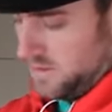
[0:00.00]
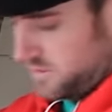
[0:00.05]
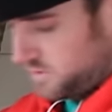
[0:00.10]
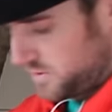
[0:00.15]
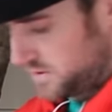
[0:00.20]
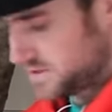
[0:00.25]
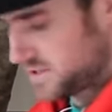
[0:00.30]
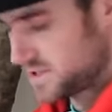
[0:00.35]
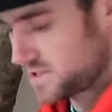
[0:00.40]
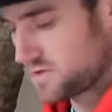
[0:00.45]

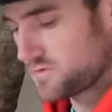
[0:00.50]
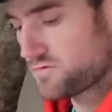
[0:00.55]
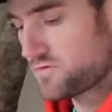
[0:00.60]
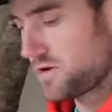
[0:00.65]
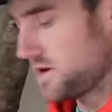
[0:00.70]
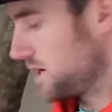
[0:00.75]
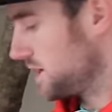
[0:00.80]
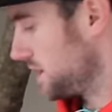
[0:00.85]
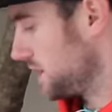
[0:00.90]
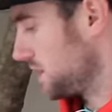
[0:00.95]
which is a
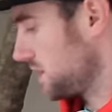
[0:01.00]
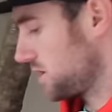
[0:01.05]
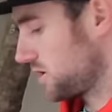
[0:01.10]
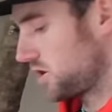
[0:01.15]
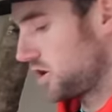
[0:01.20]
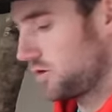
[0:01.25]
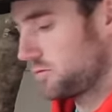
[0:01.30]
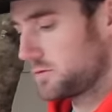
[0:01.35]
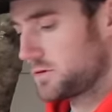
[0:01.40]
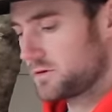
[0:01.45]
really
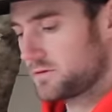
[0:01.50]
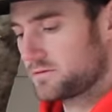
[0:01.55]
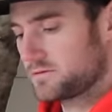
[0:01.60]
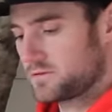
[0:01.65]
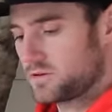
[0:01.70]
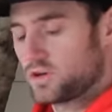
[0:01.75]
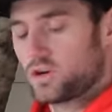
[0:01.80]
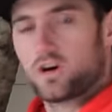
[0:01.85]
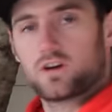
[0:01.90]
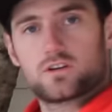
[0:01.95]
common
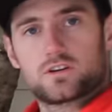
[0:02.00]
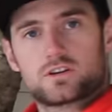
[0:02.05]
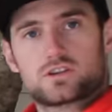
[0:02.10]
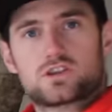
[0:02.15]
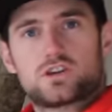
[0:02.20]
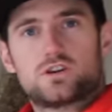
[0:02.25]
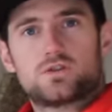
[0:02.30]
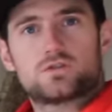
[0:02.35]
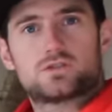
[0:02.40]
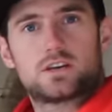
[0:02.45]
knot
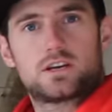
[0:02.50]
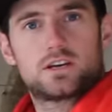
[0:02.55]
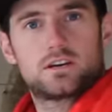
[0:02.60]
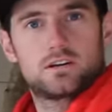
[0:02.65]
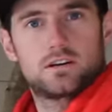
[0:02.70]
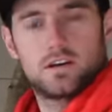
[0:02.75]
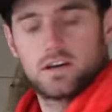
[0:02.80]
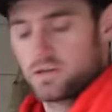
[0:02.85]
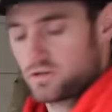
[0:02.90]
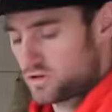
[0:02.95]
that's used
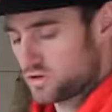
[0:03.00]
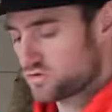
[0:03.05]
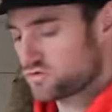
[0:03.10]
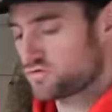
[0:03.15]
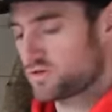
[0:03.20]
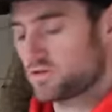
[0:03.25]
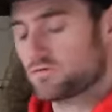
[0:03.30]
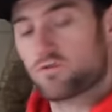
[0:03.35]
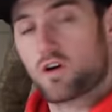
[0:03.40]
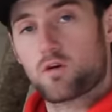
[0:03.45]
in
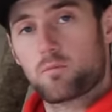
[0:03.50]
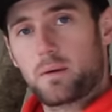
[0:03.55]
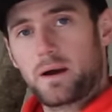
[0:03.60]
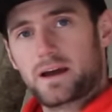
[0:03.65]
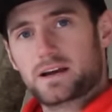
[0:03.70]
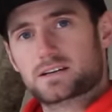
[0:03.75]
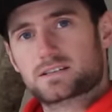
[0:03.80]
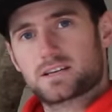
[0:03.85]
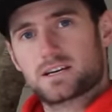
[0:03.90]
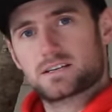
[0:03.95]
industrial rope
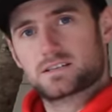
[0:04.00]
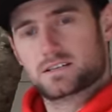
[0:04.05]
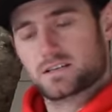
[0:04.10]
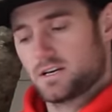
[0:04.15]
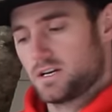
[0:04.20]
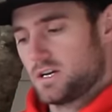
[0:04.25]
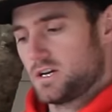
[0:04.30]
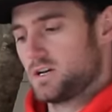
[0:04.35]
access.